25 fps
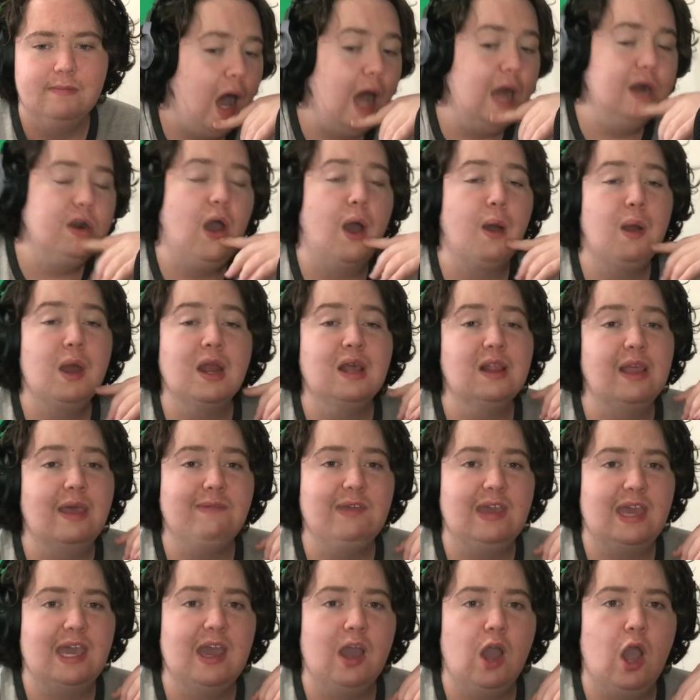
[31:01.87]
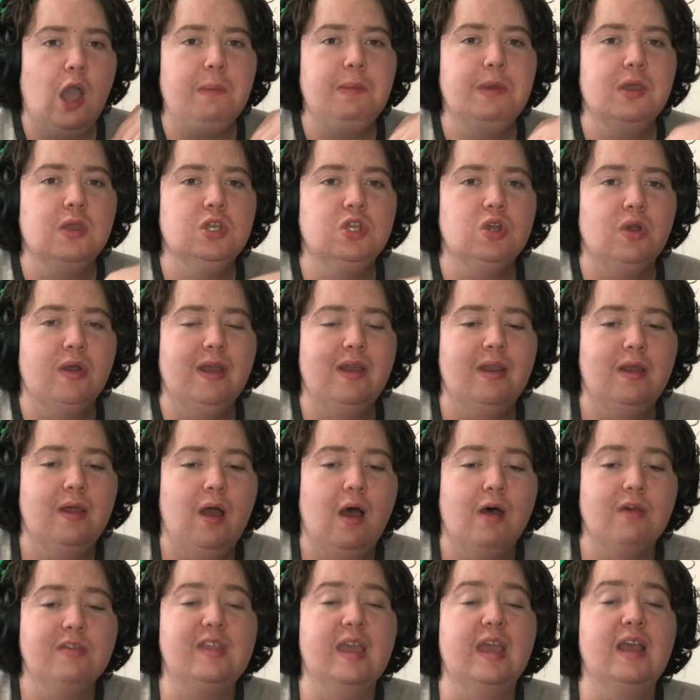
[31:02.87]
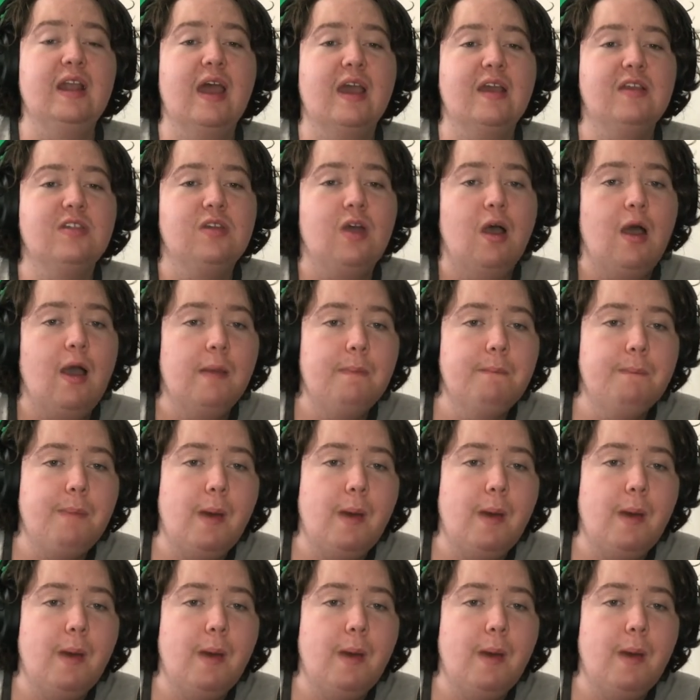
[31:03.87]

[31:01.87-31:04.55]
I don't know, I'm going to leave it here. Hope you enjoyed. I'll see you next time.